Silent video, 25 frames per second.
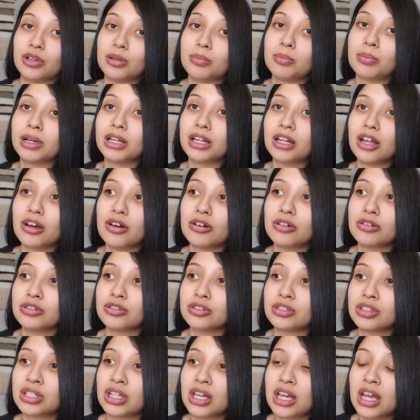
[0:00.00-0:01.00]
with
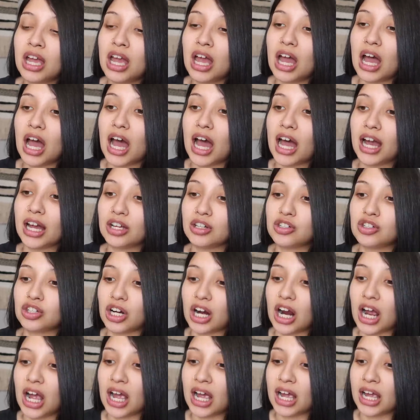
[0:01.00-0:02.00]
pillows. I
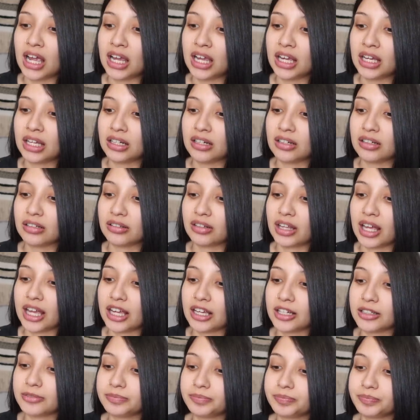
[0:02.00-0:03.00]
tried
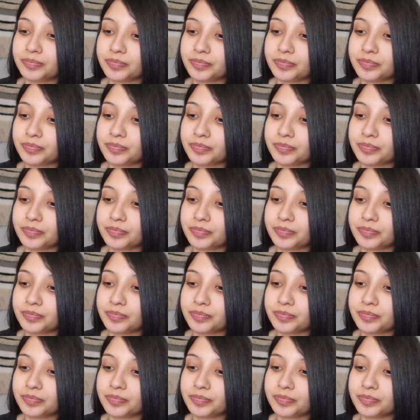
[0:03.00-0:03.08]
like